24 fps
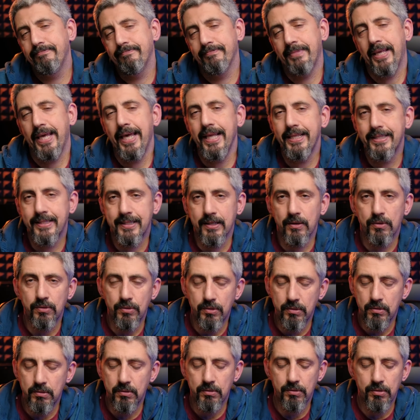it's a
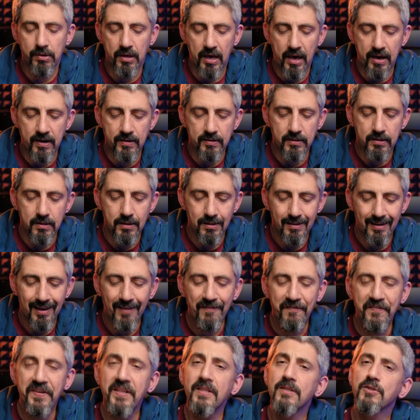hood, who cares? It
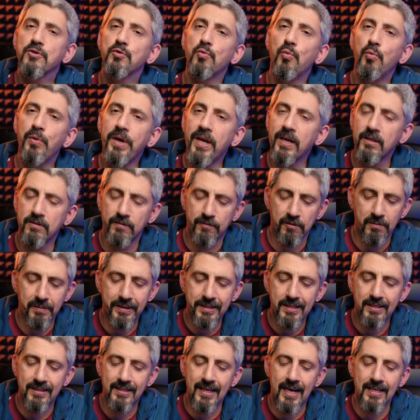feels weird from a
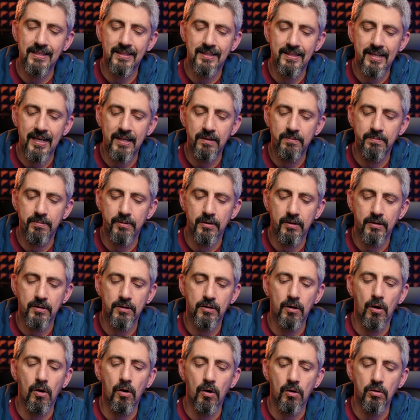design standpoint
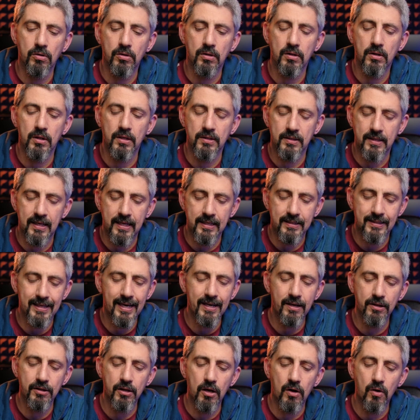on this lens. I
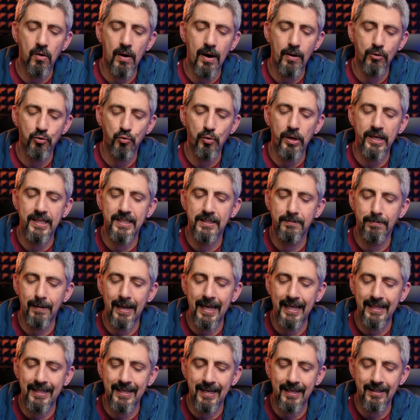don't know how to
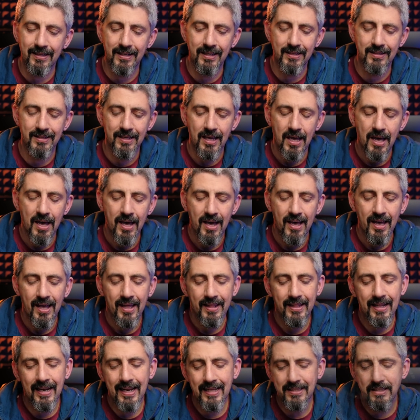explain that.
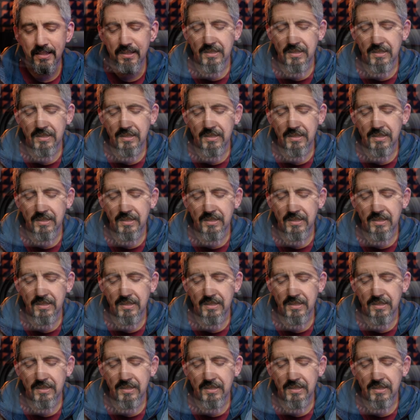The lens is